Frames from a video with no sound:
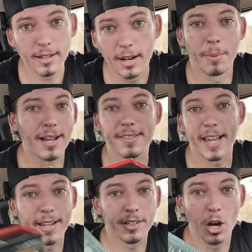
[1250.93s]
I'm not
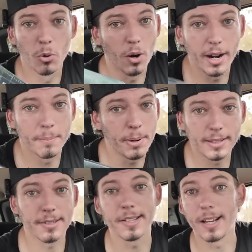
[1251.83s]
saying go run and pick
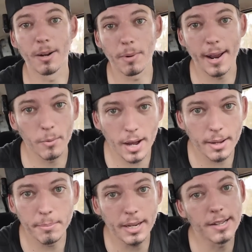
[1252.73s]
this thing up right
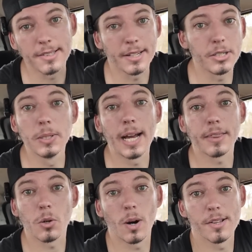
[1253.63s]
away, because I do like
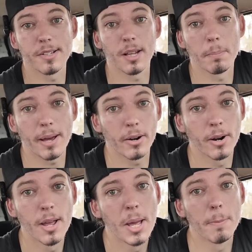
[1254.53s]
the Quadzilla better,
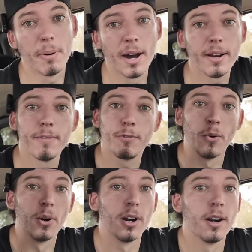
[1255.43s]
but
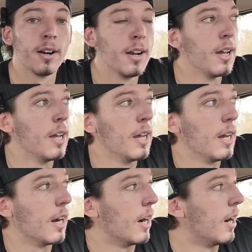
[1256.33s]
for
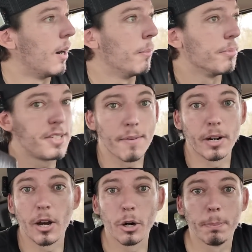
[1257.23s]

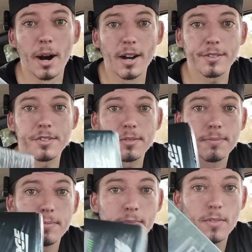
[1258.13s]
$700,
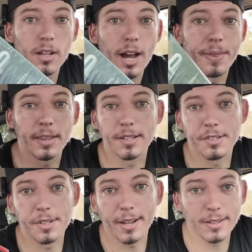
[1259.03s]
I think this
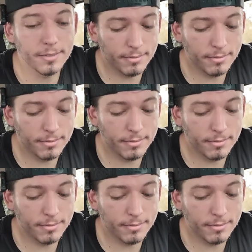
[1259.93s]
is a